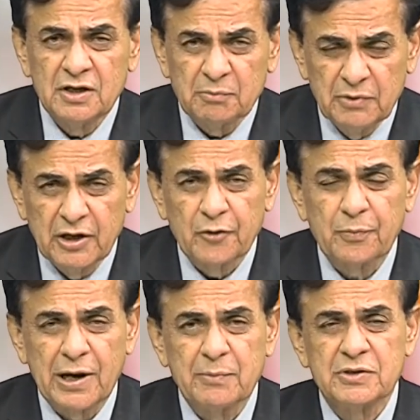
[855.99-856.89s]
beloved
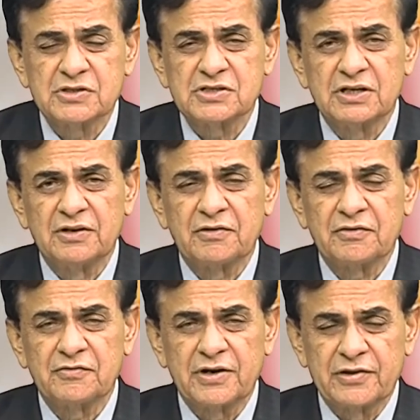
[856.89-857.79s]
Prime Minister
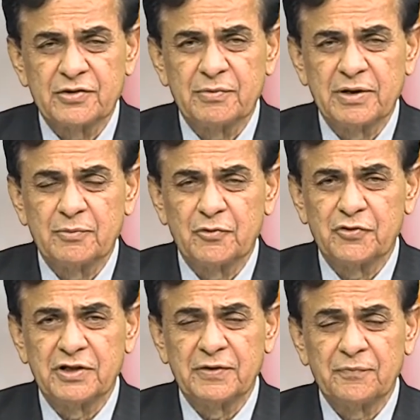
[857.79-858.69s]
Narendra Bhai
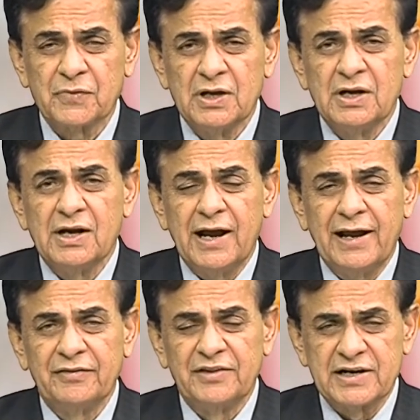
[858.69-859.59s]
Modi.
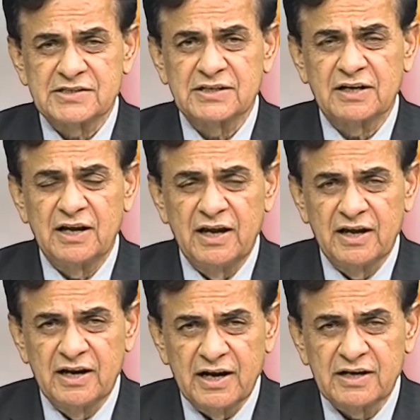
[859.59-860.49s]
And that's a
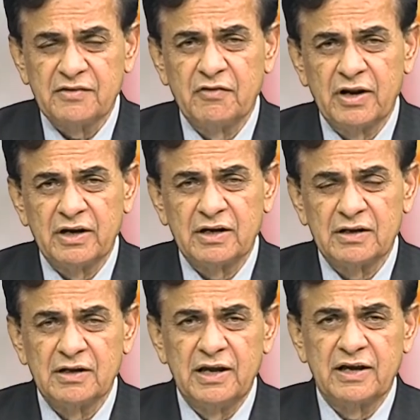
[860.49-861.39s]
great event,
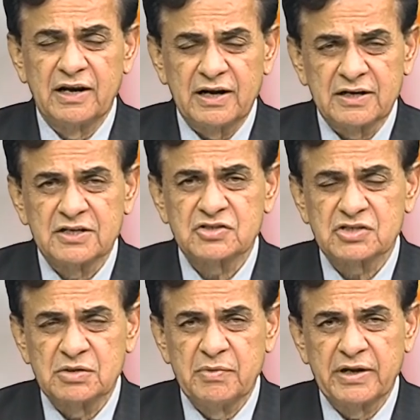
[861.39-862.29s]
a great
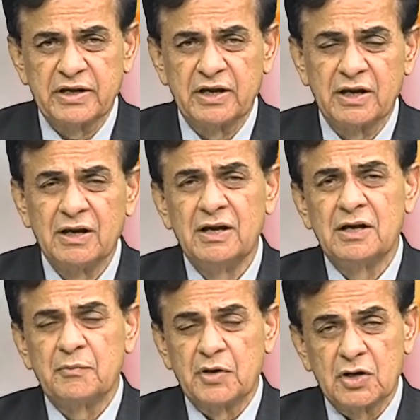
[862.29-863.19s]
history making,
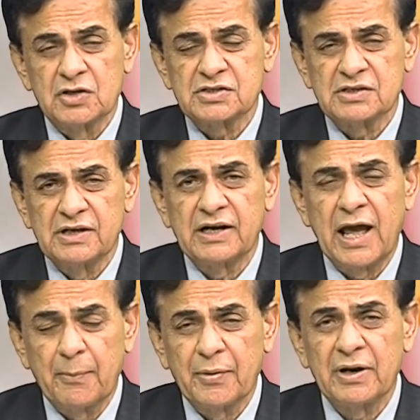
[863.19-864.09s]
because it
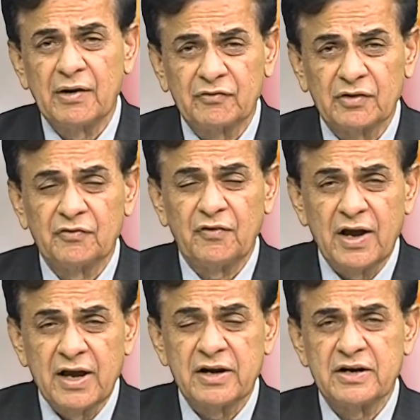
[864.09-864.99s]
happened after
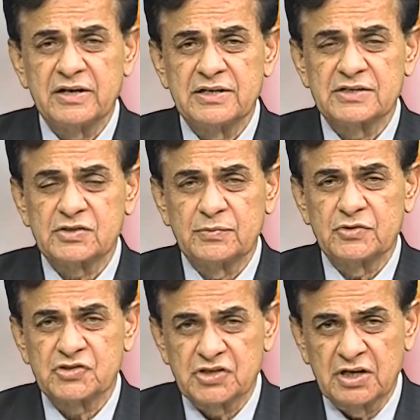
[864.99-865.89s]
500 years of the
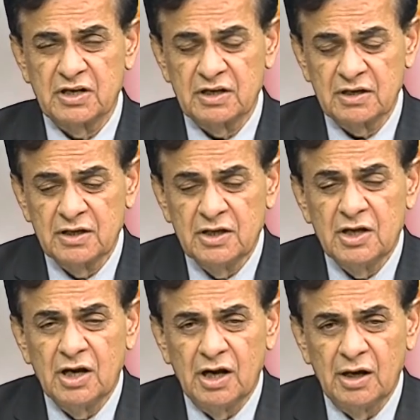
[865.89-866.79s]
struggle
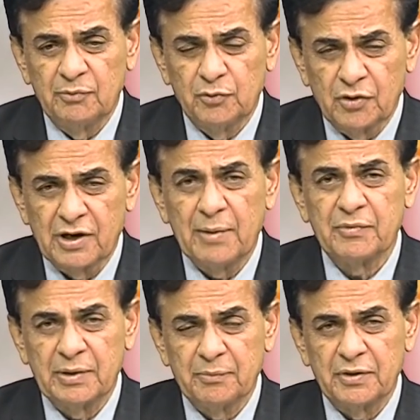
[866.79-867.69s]
for Ram
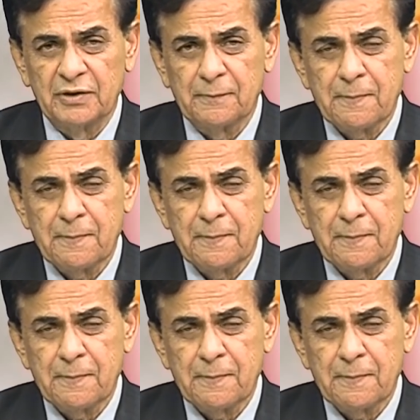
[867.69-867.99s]
Temple.